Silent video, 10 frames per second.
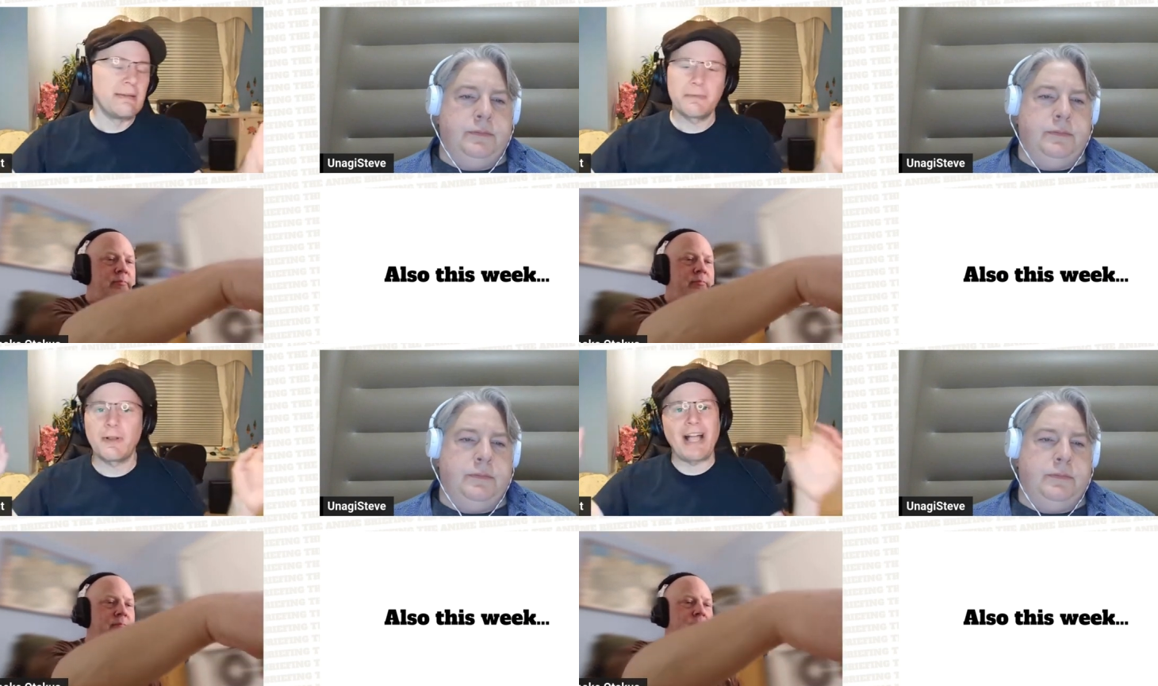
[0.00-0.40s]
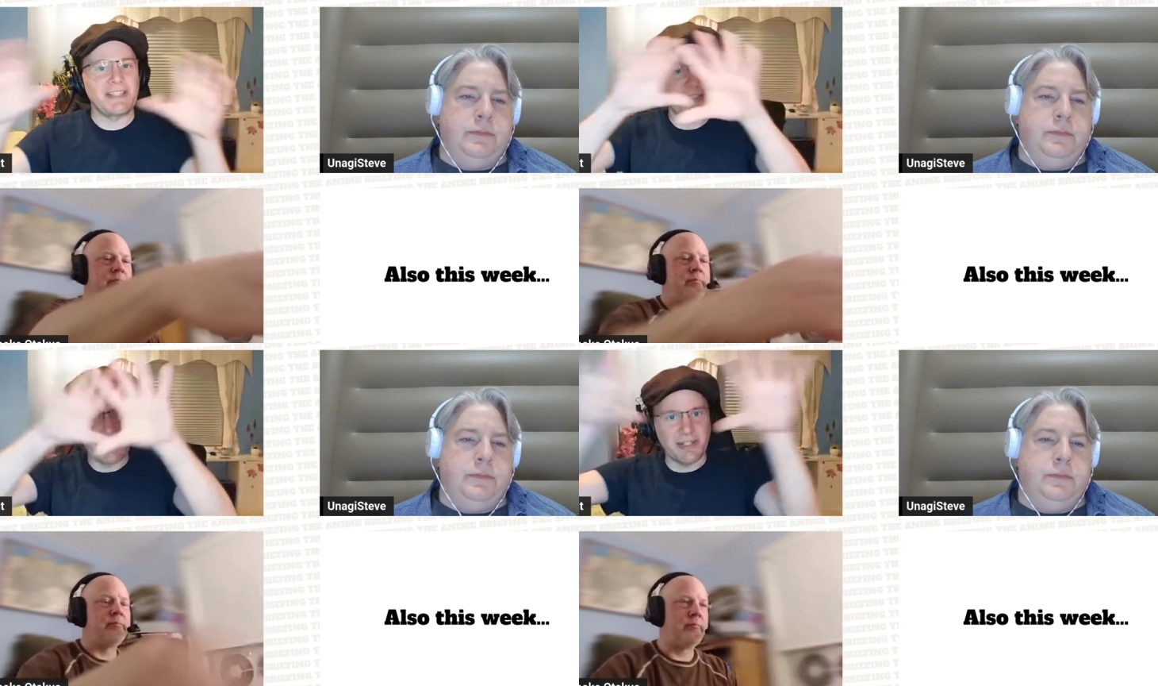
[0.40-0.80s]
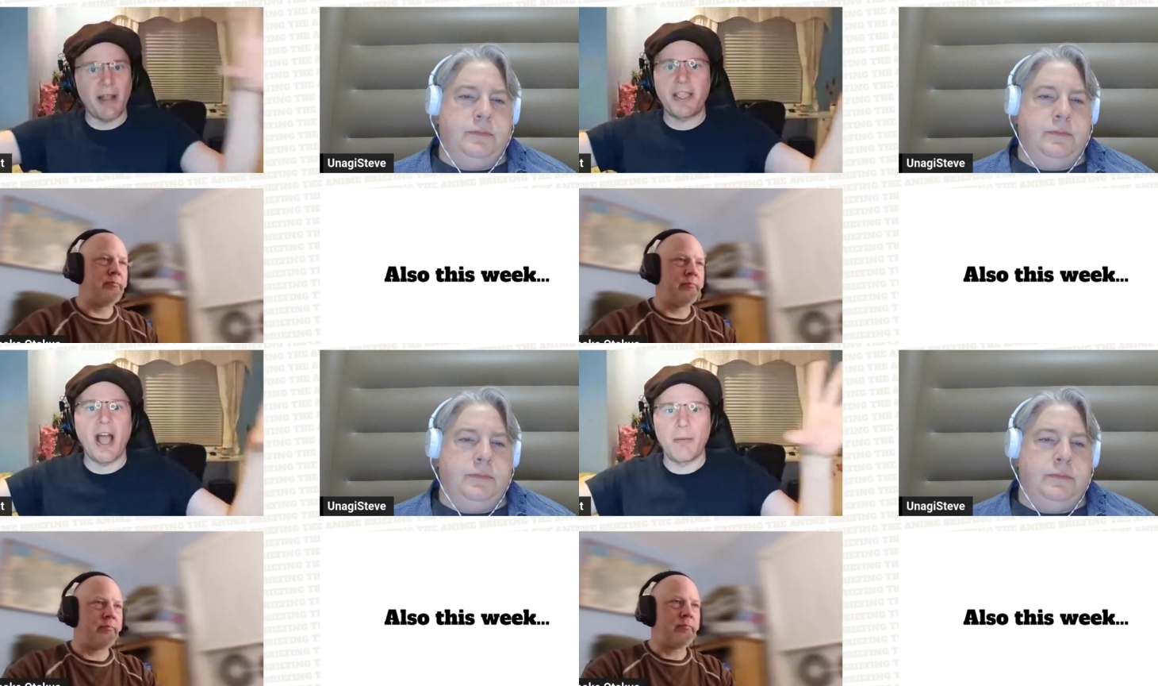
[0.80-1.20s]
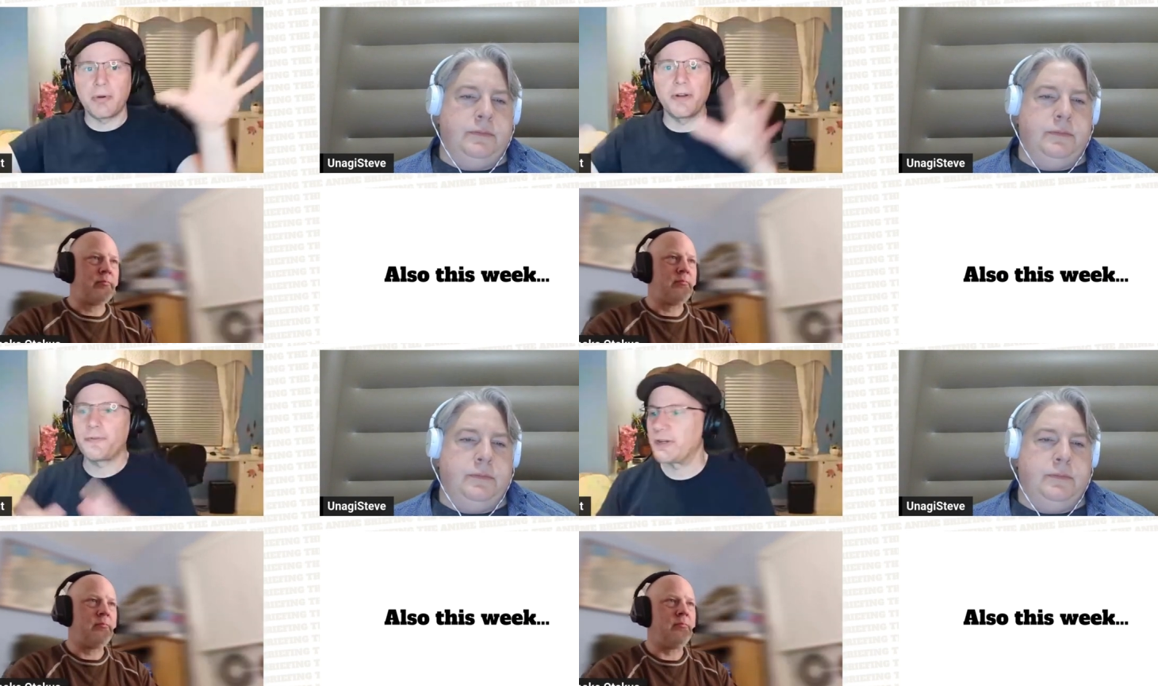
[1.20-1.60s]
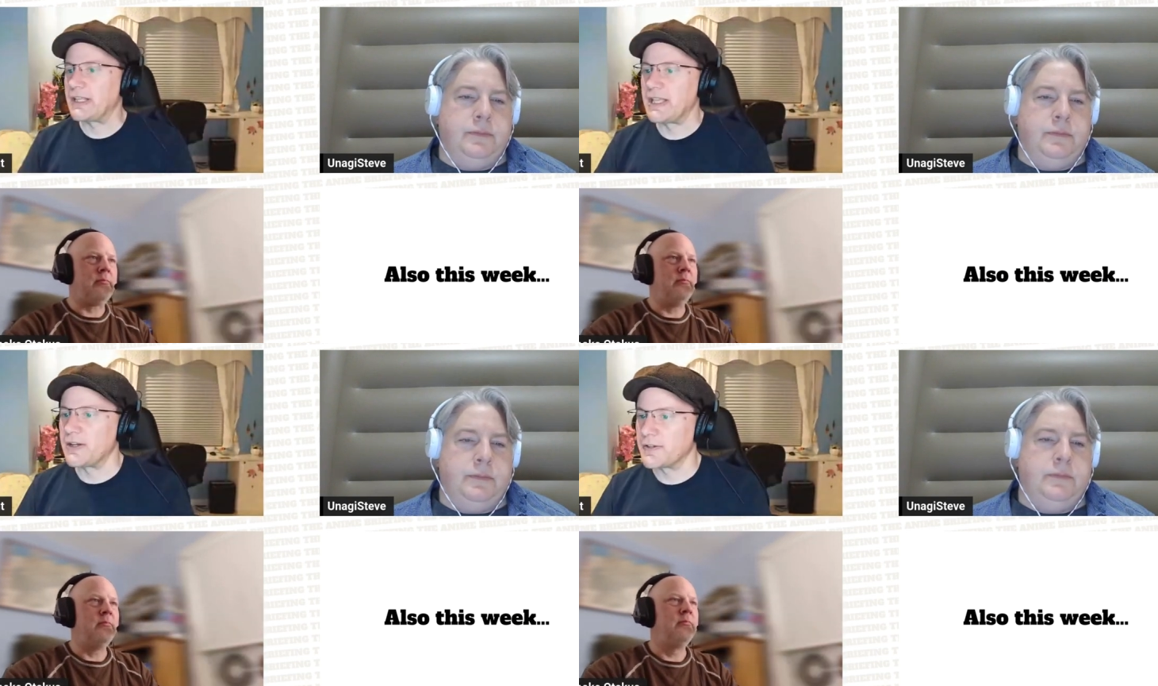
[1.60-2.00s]
Speaker 1: classic things in Akihabara for
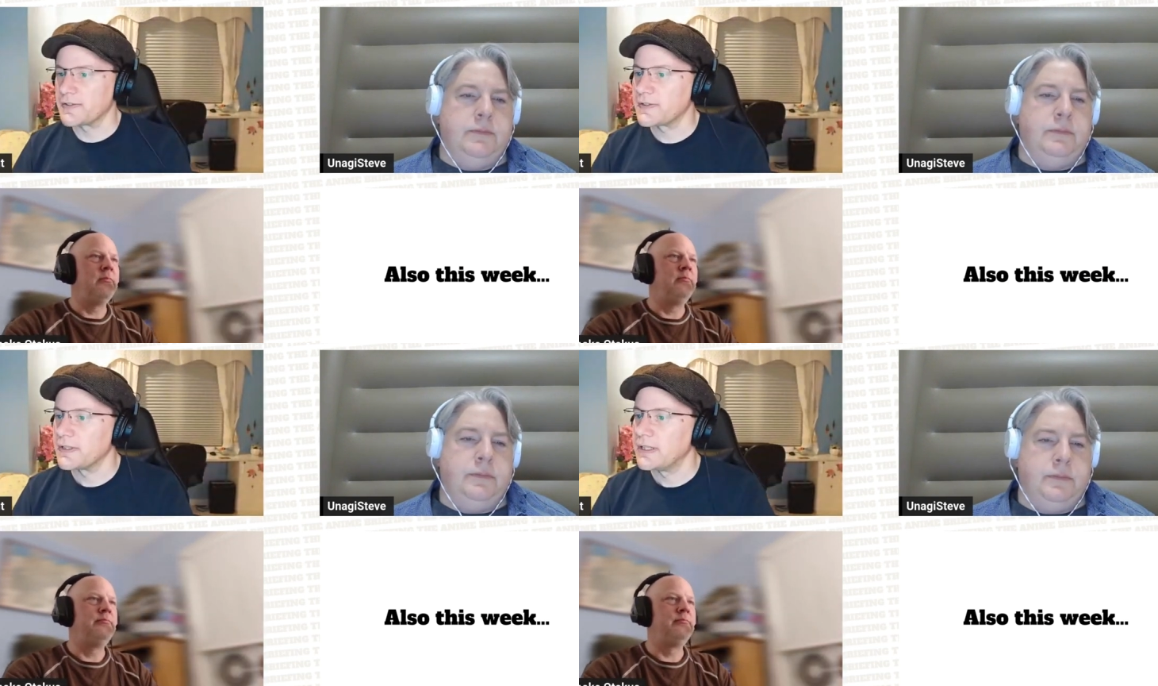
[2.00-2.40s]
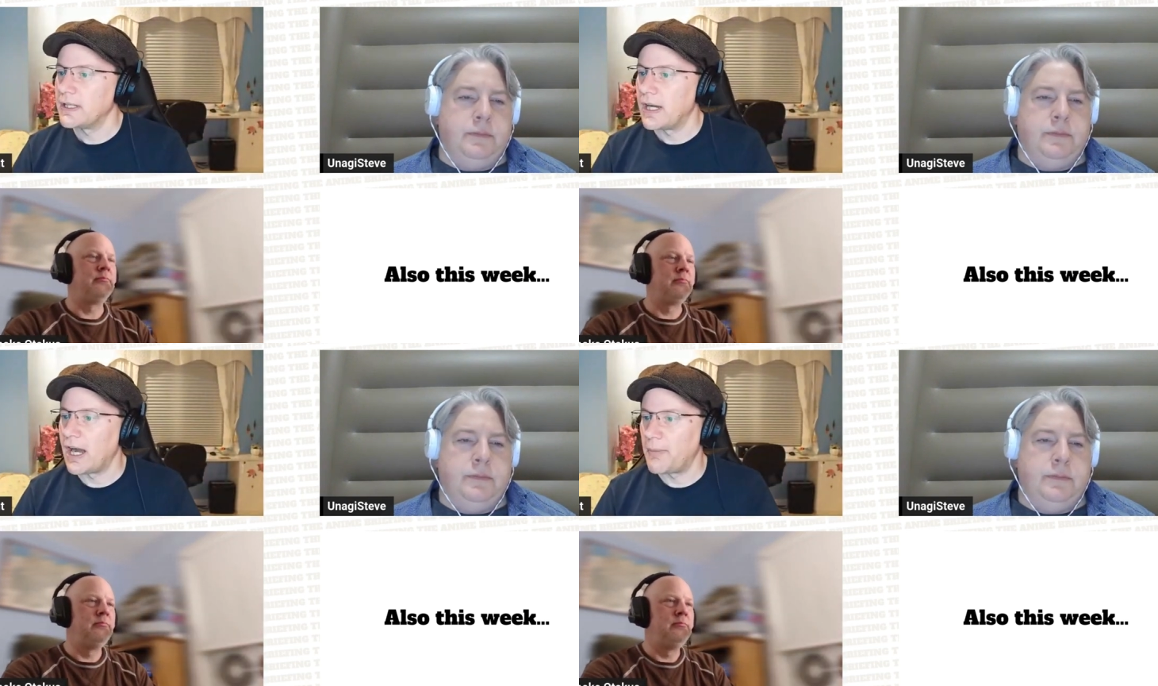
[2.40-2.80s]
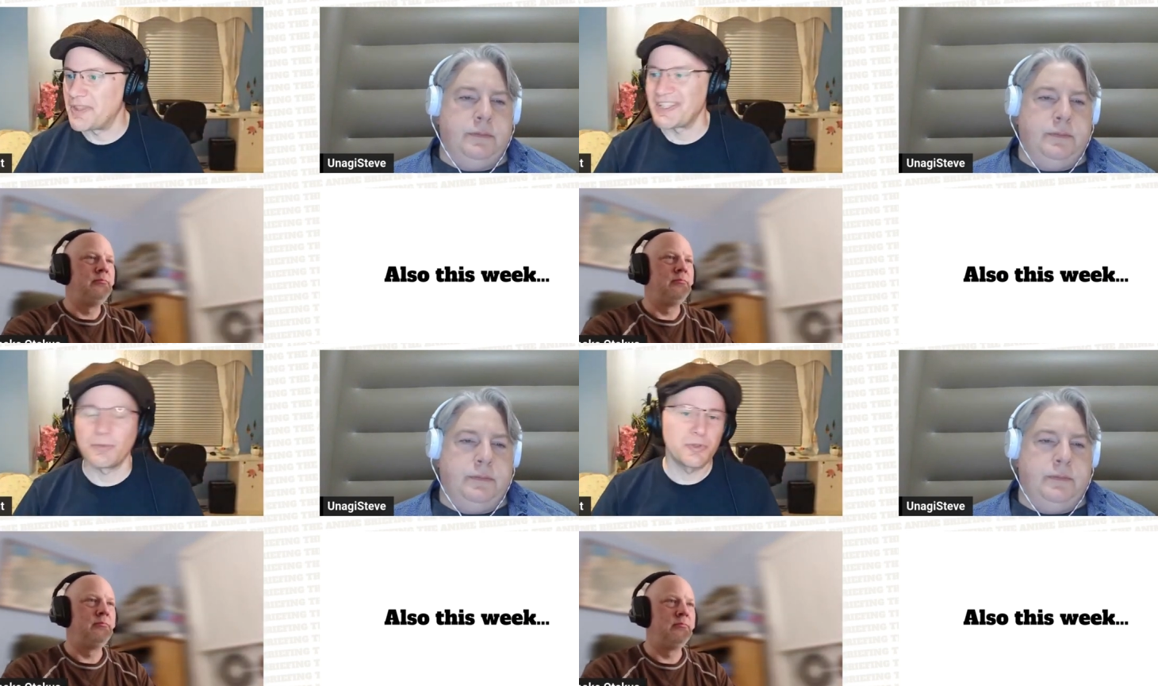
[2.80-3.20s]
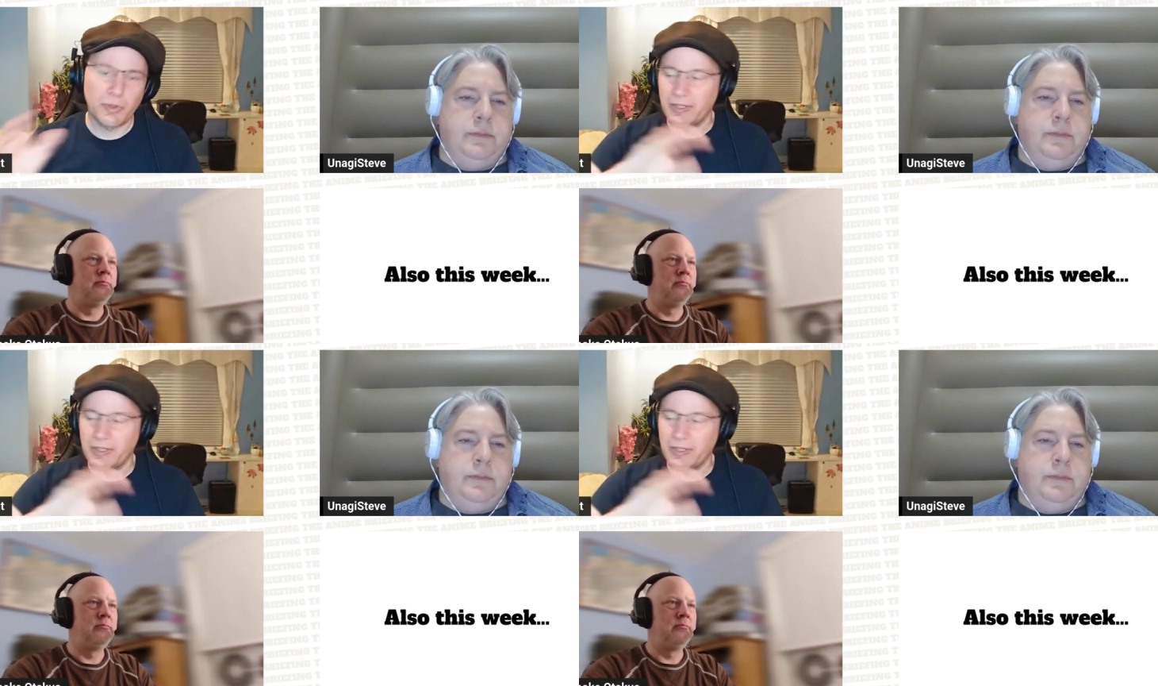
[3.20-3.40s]
years, uh, but they sold, sold